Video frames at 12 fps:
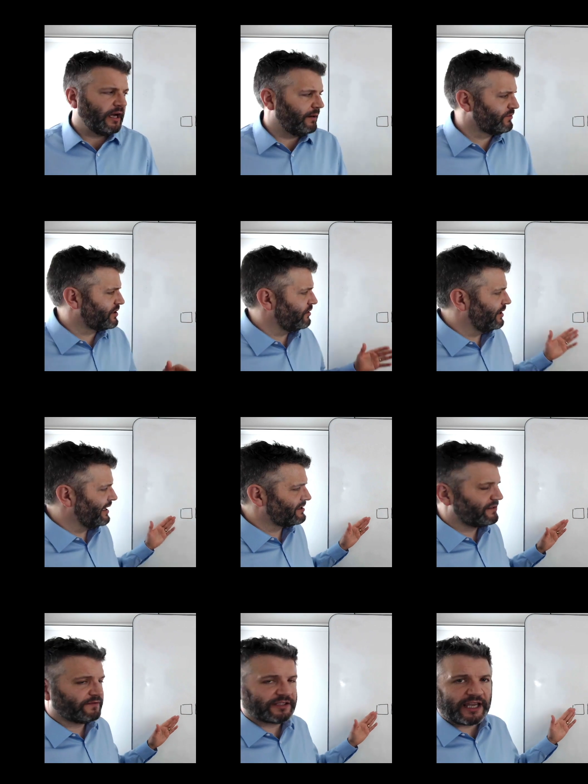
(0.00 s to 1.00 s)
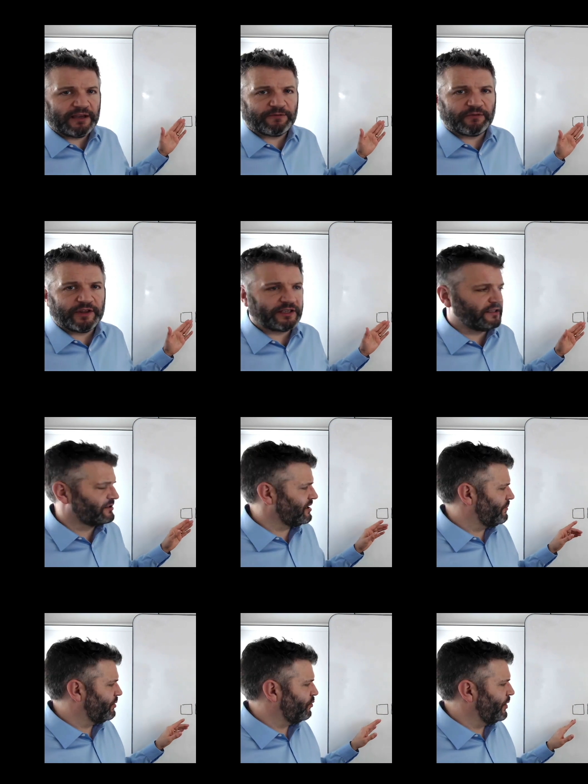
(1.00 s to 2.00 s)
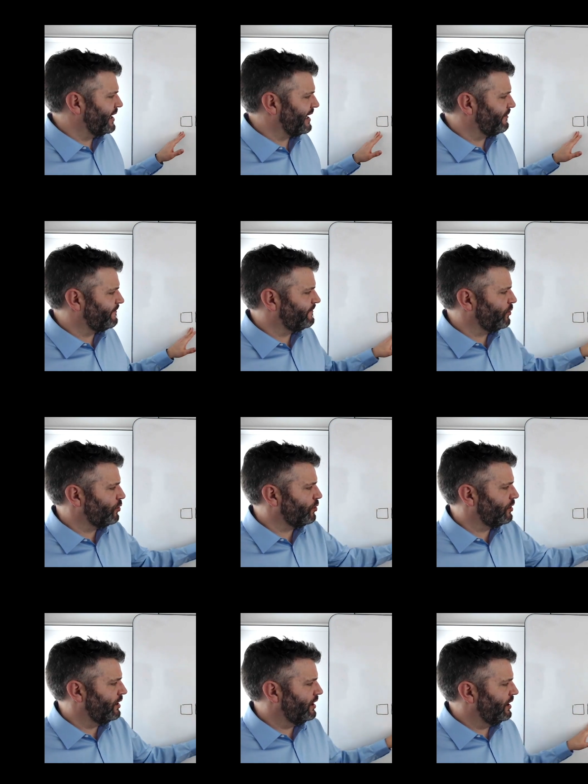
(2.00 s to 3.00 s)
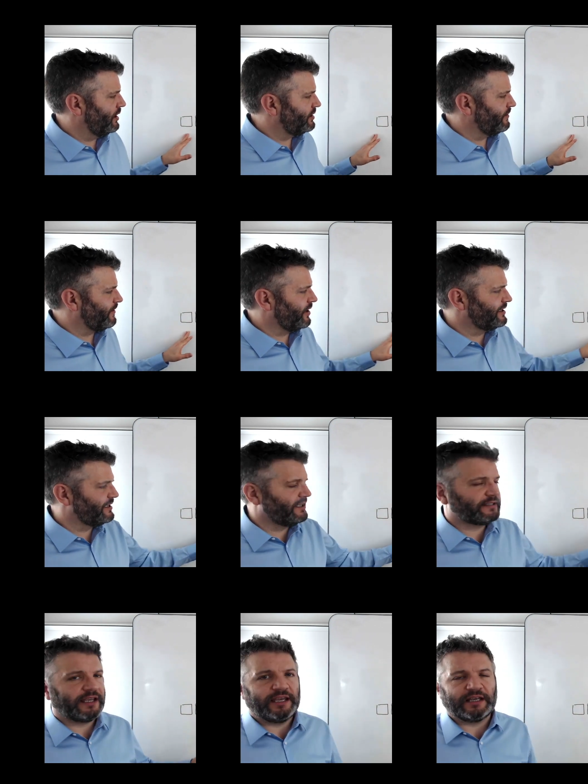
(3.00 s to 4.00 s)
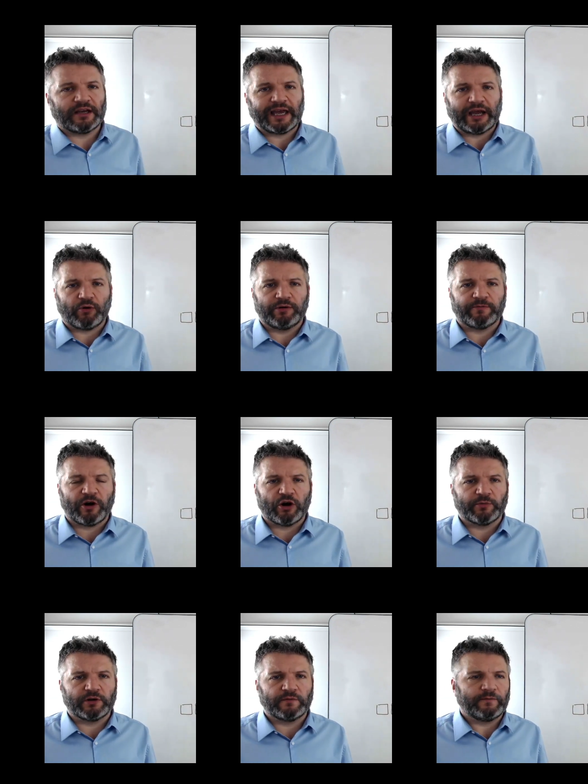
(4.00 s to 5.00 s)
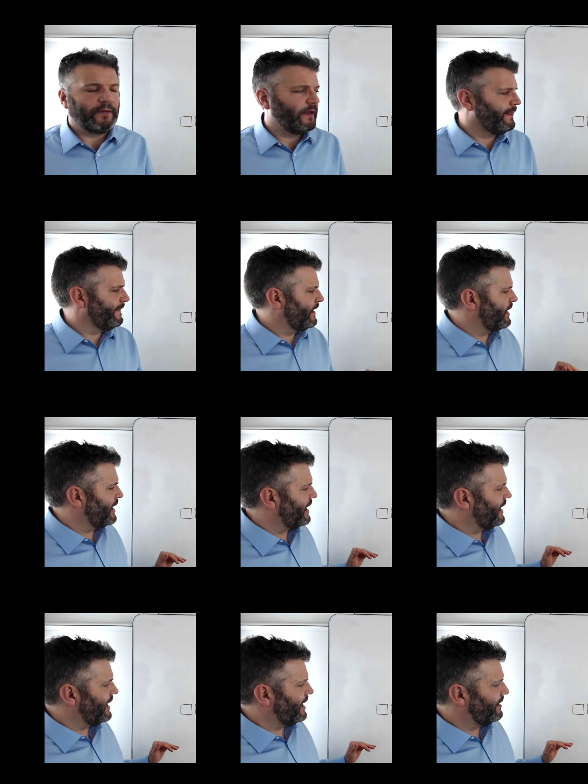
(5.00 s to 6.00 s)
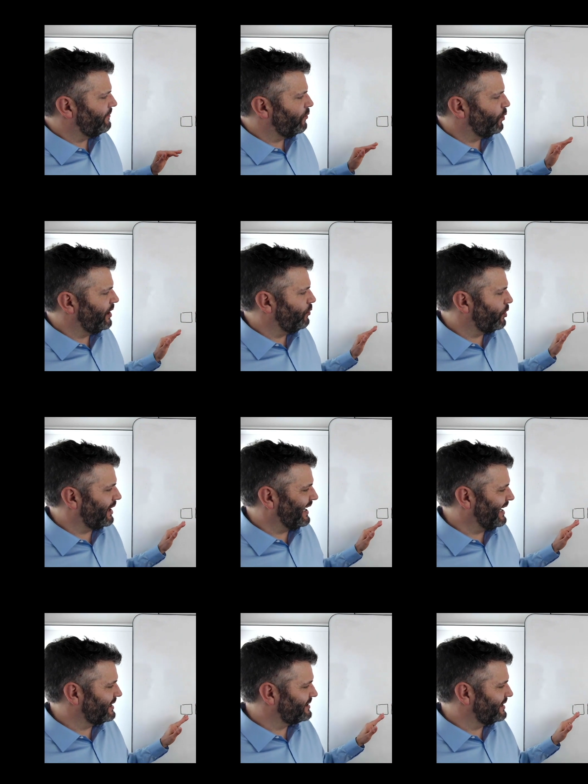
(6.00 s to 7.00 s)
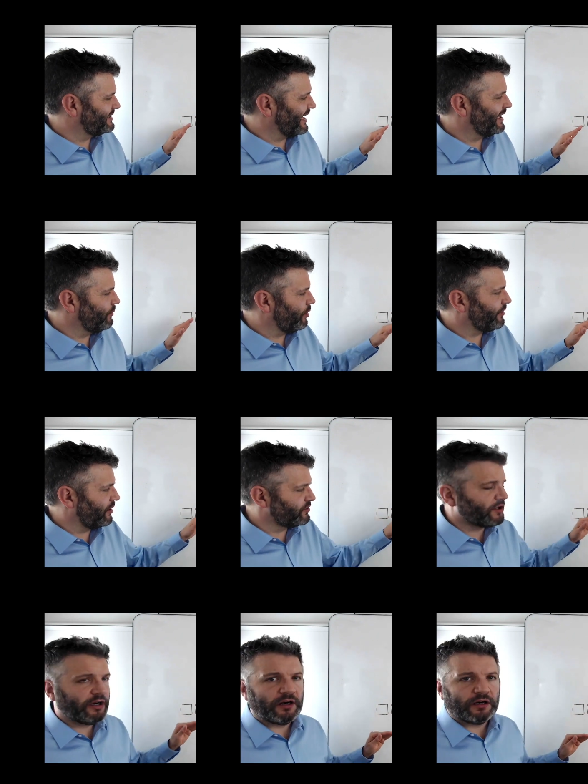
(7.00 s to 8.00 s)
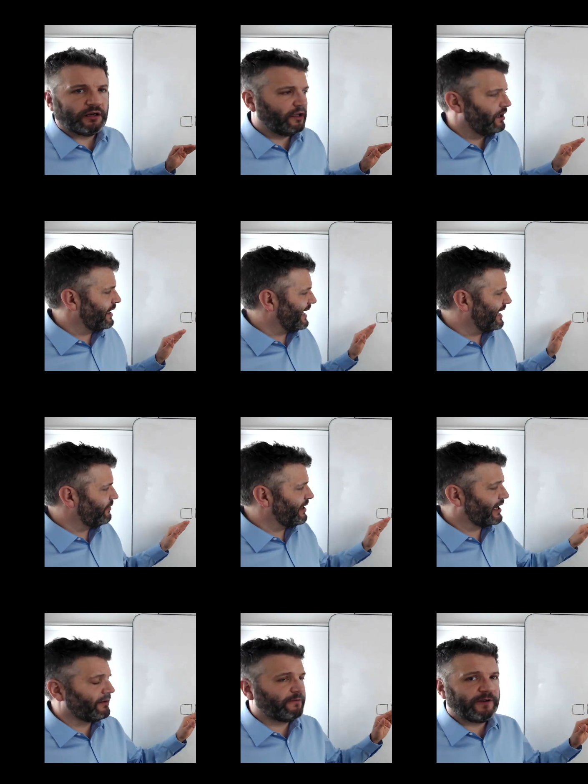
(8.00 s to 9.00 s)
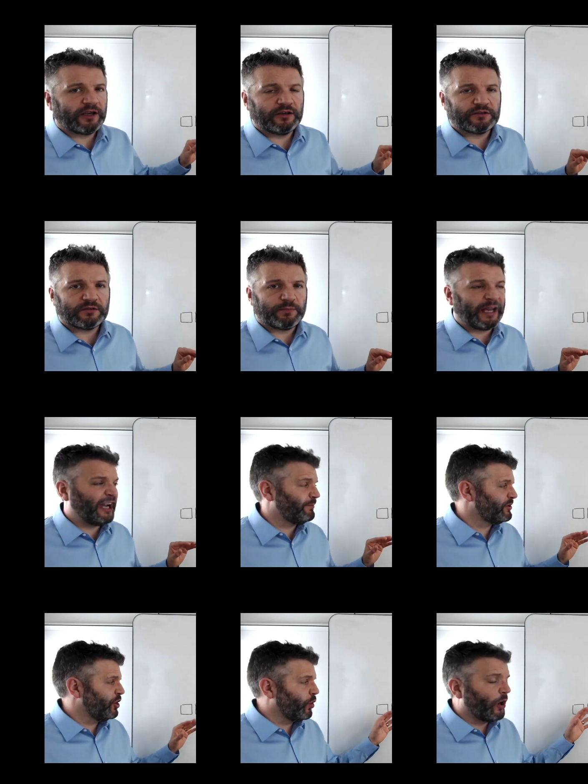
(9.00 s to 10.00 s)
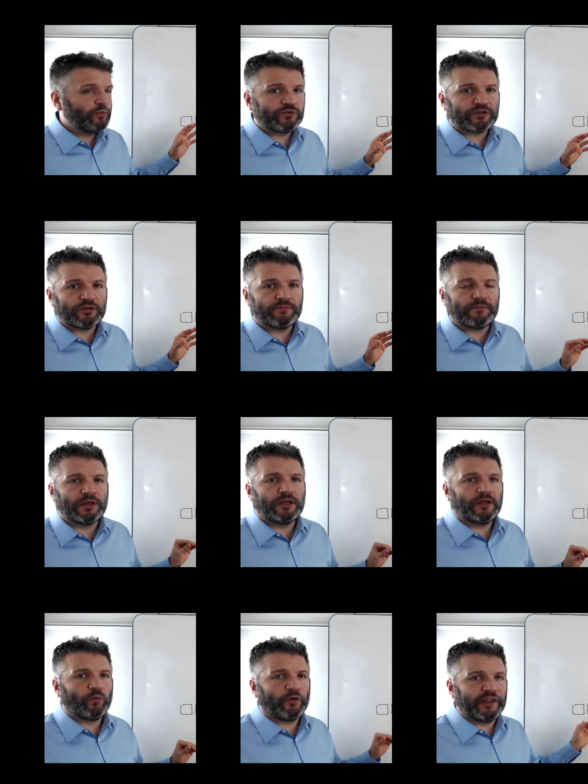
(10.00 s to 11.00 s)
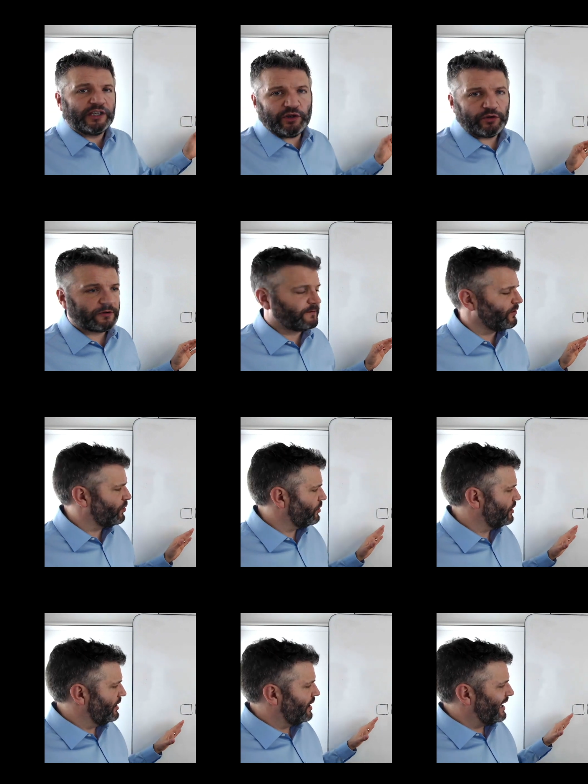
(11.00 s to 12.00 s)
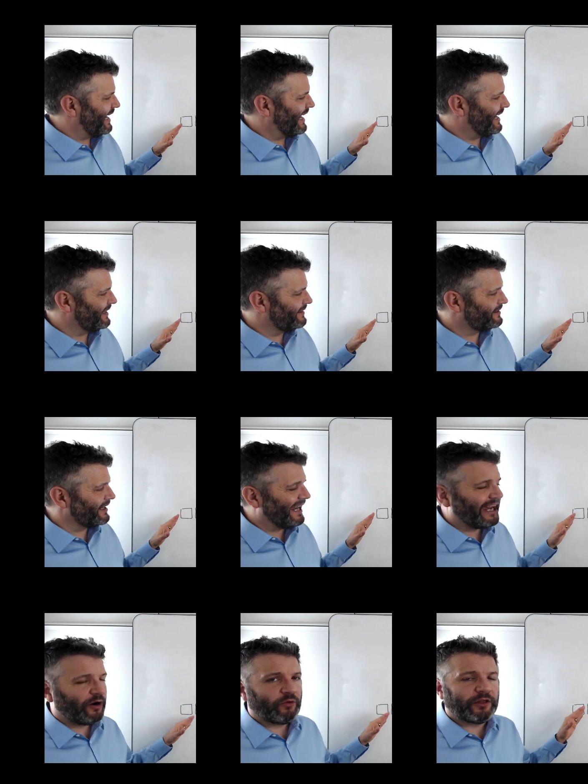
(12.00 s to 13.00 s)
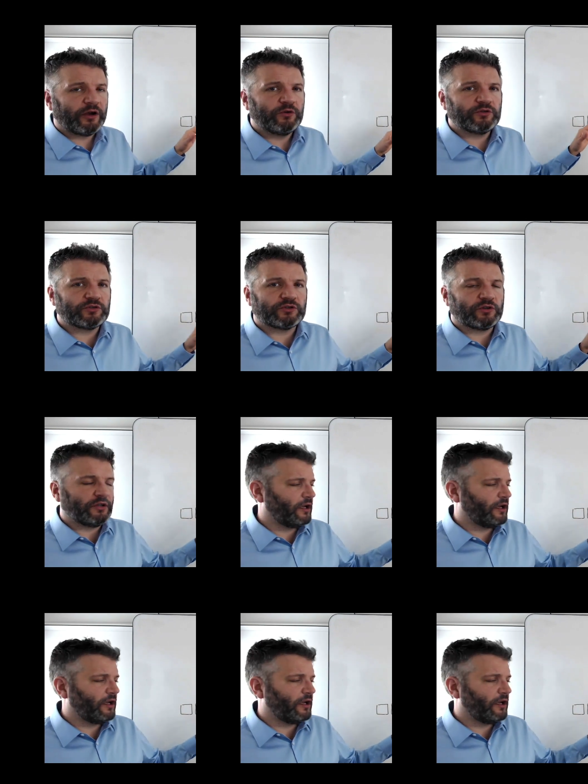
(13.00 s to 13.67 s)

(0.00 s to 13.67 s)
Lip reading: So let's say for this example, we have four devices in our environment. We will collect exactly what those are, how they're configured, perhaps who owns them, what they're used for, and how those